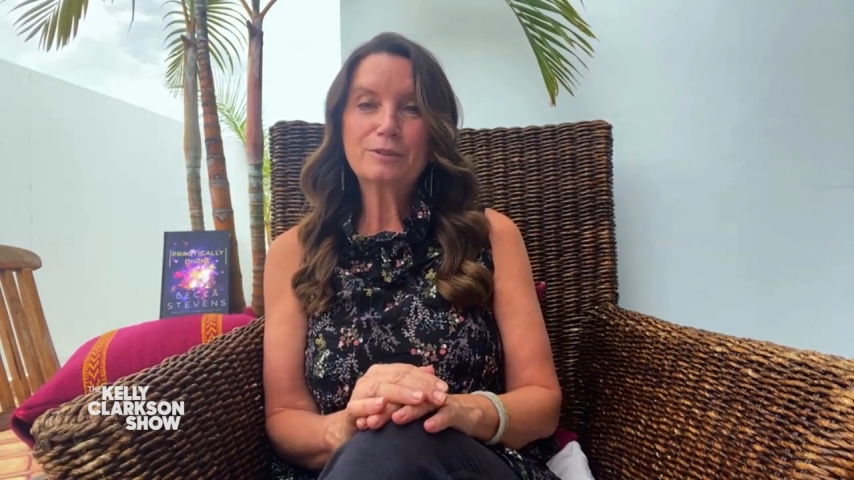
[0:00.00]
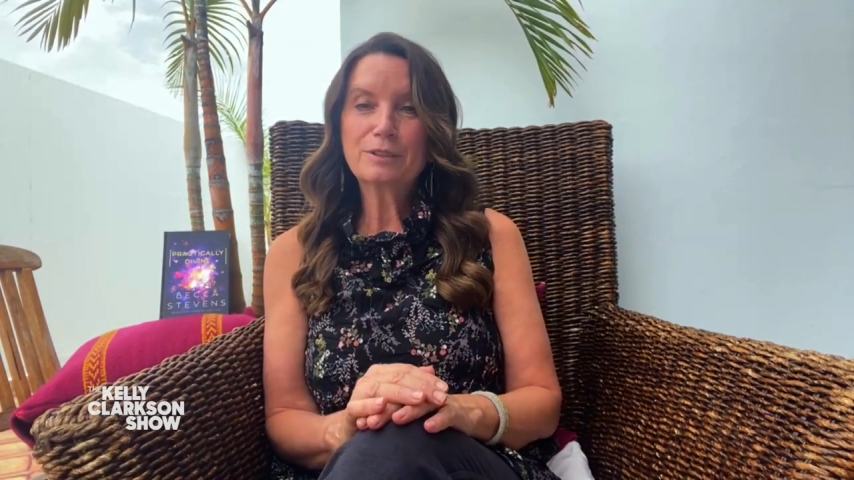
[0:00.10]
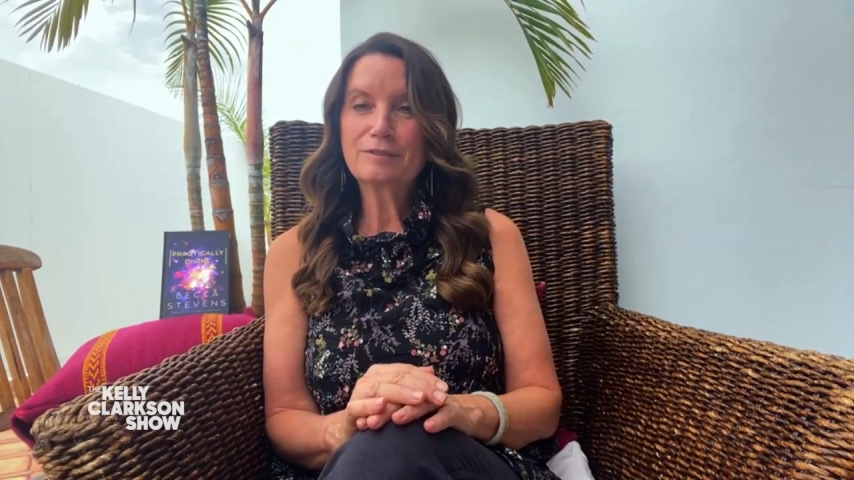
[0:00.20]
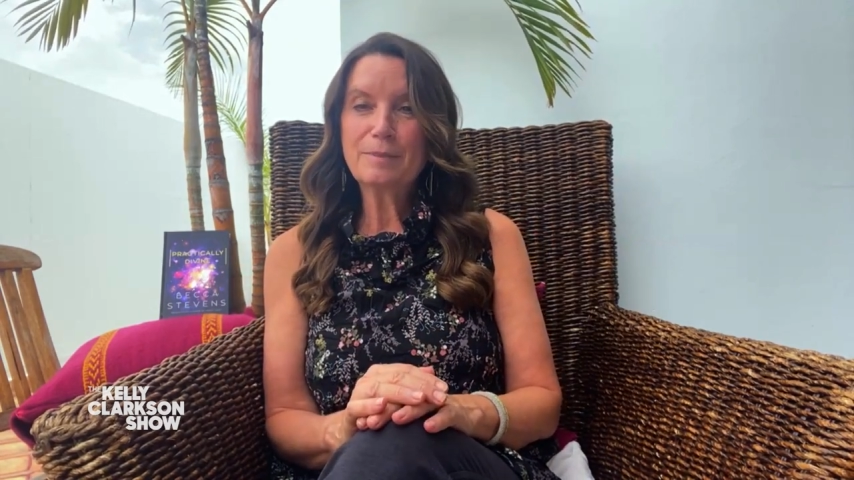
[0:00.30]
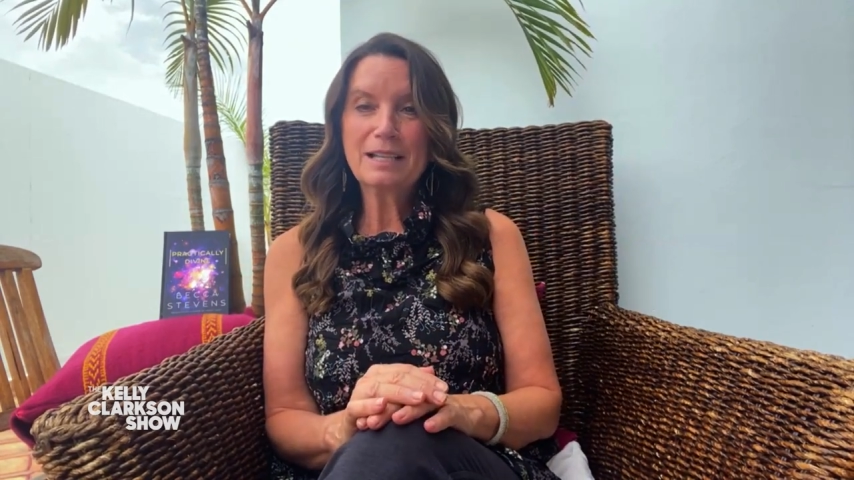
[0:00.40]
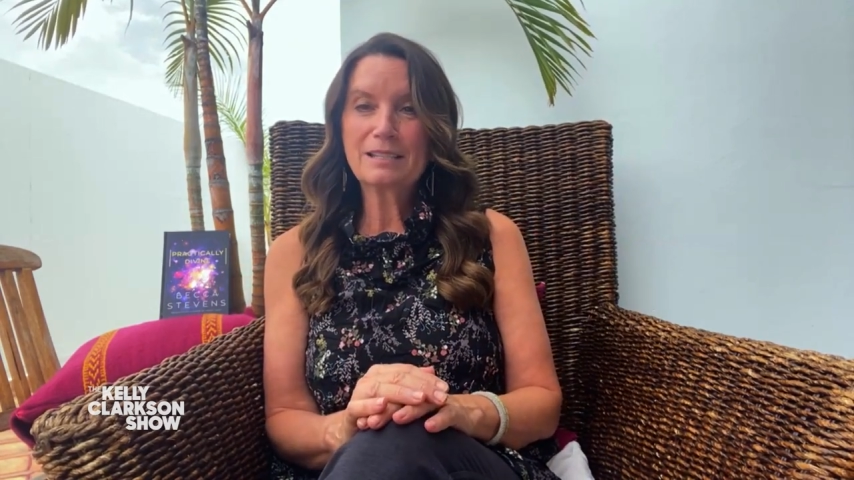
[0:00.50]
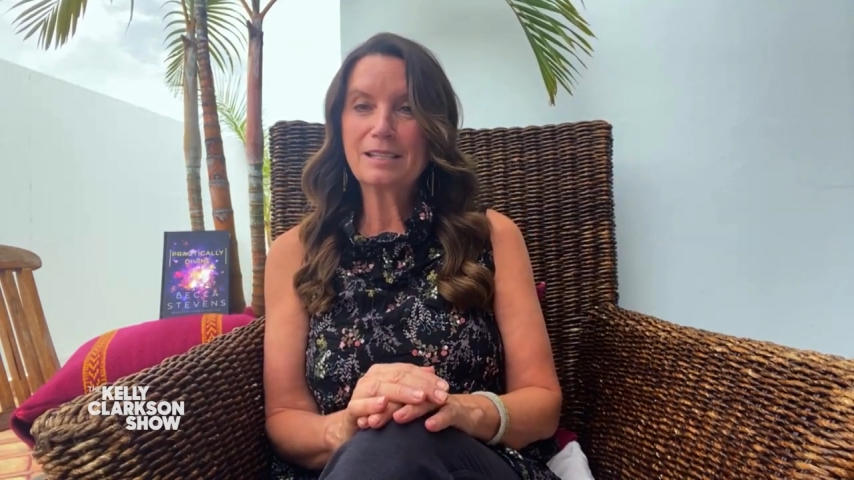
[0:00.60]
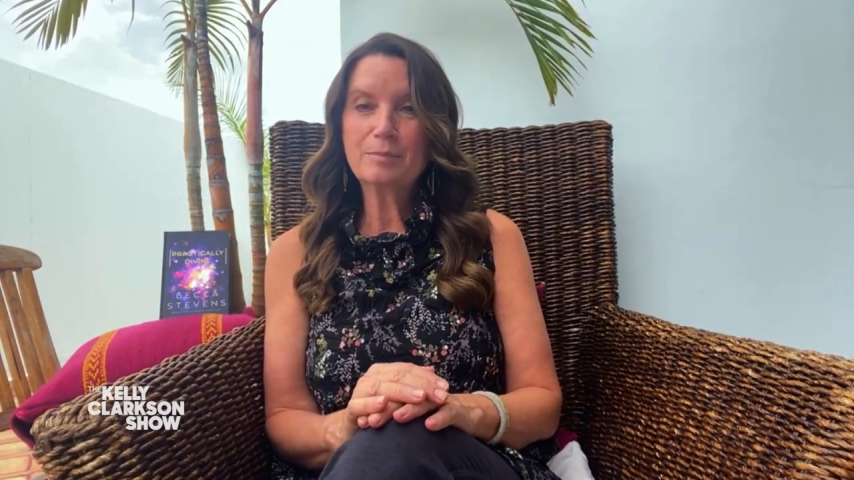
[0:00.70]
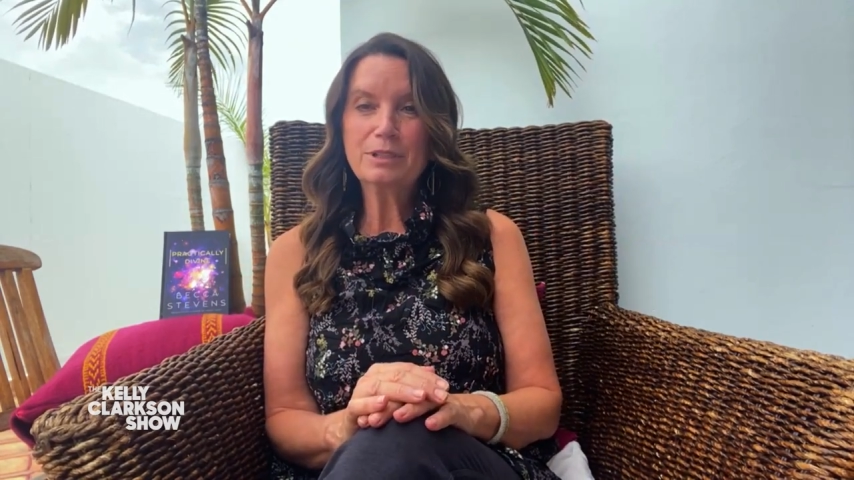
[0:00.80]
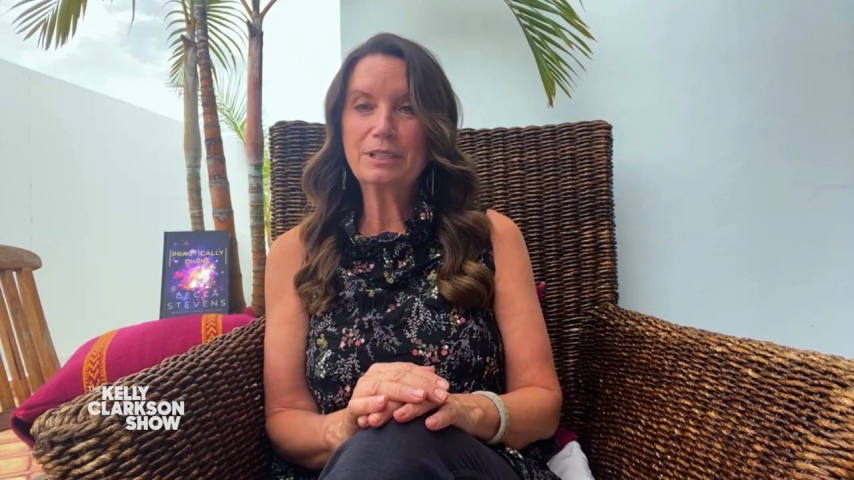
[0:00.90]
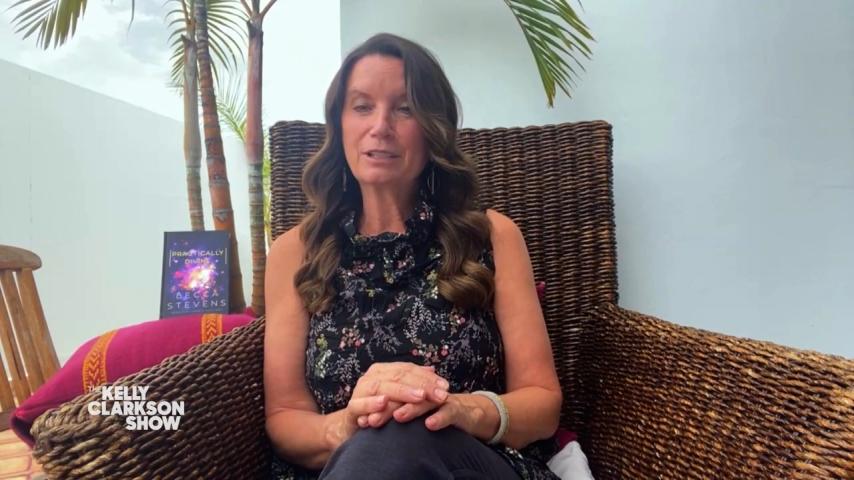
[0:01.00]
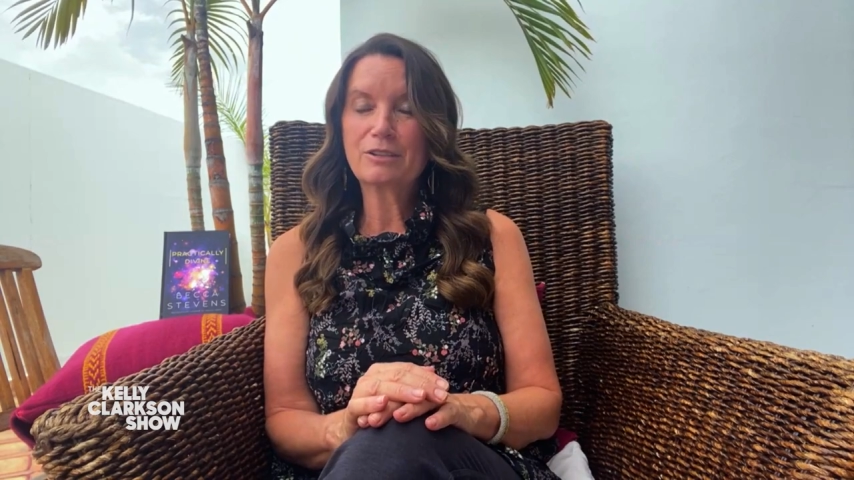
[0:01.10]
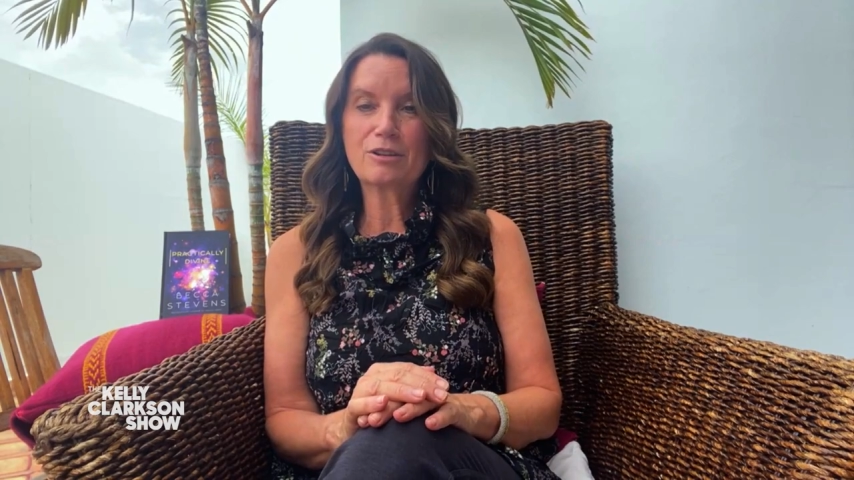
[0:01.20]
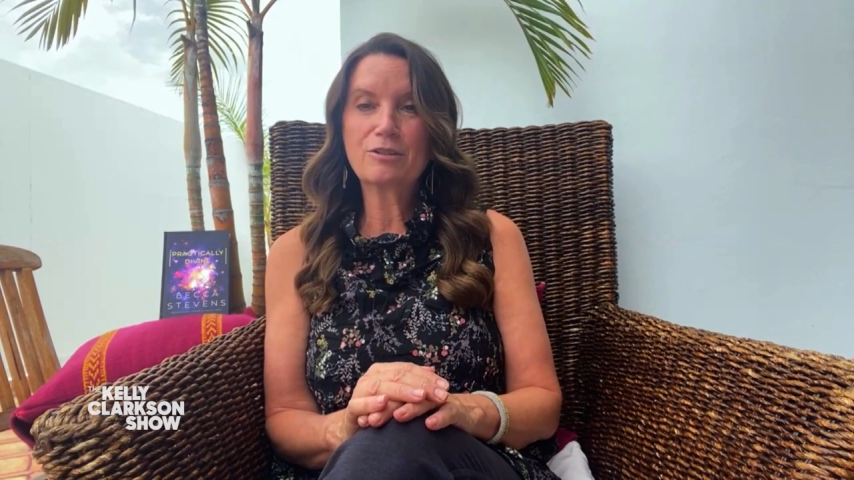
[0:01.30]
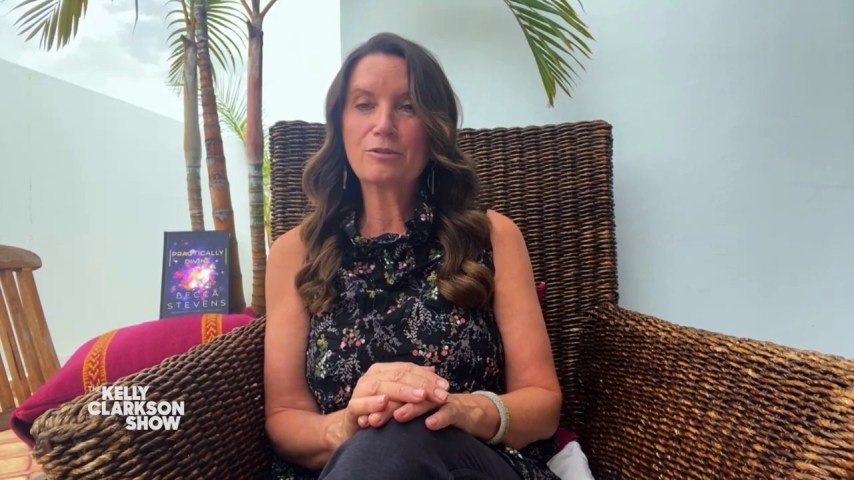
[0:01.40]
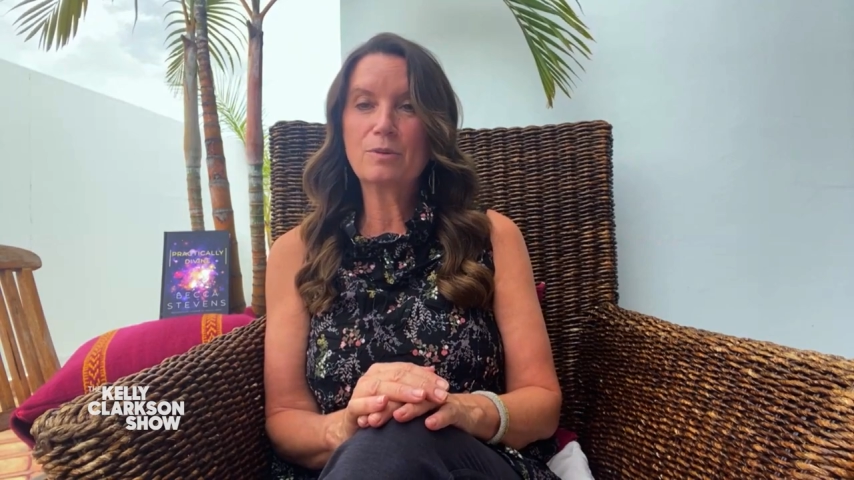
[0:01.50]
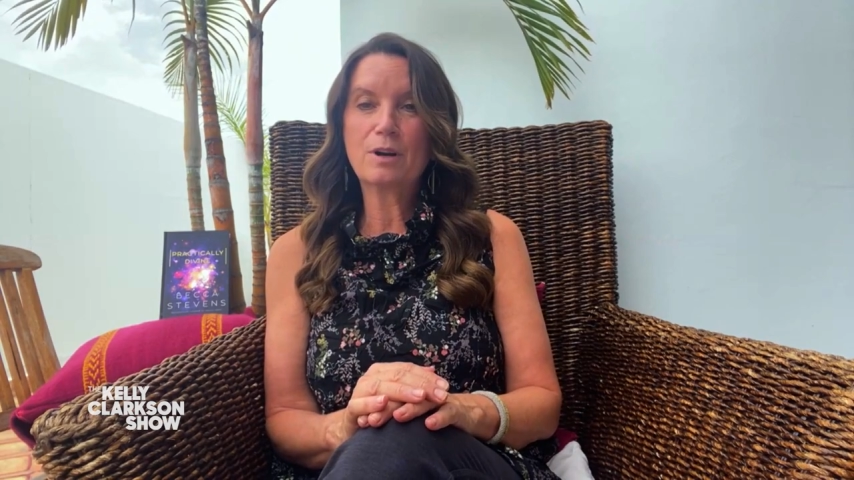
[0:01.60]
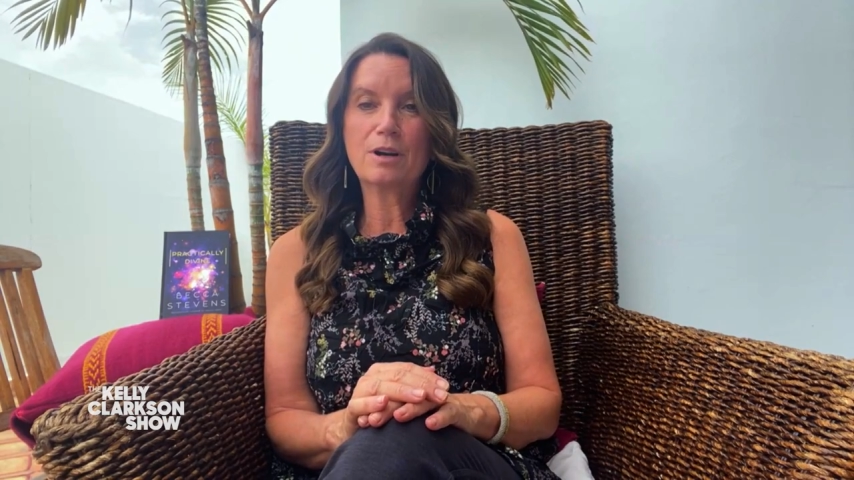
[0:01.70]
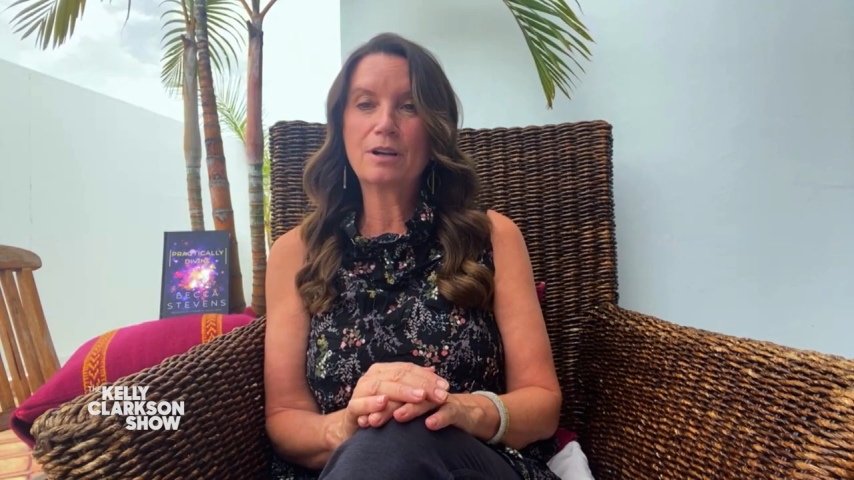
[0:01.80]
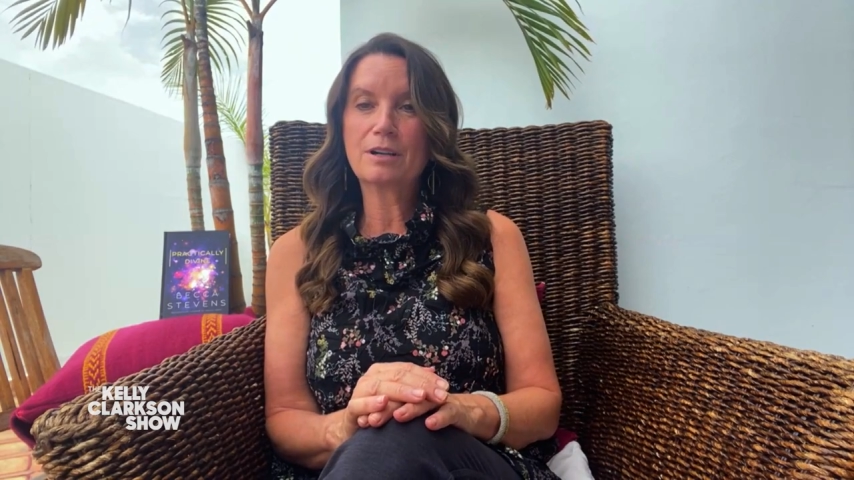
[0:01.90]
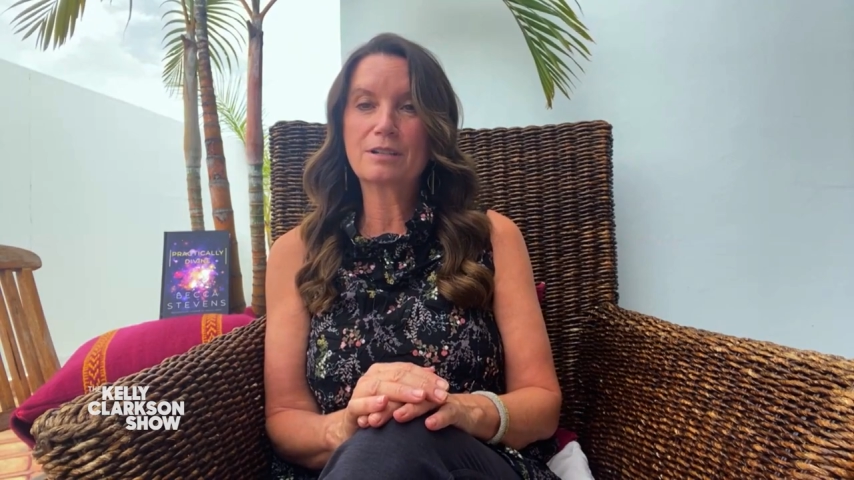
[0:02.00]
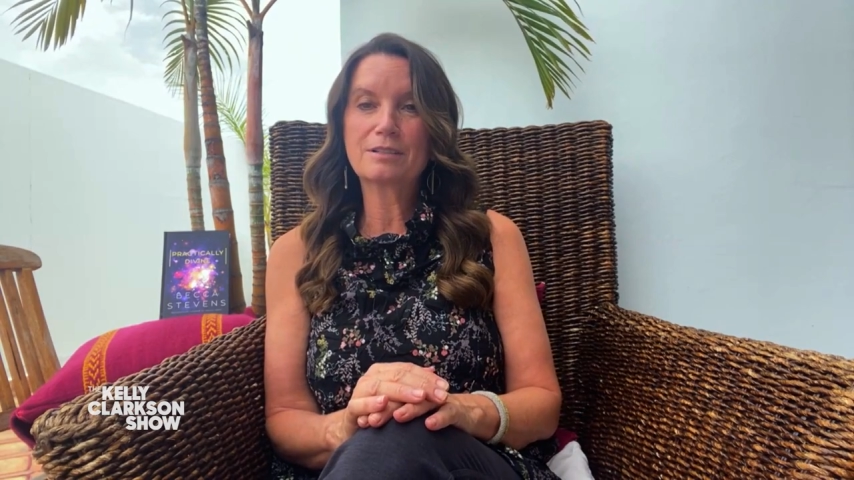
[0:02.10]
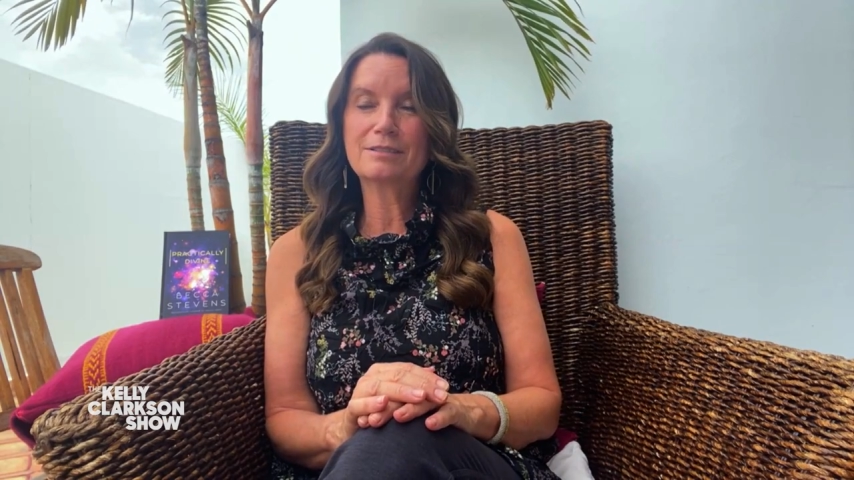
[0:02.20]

4 of my siblings who are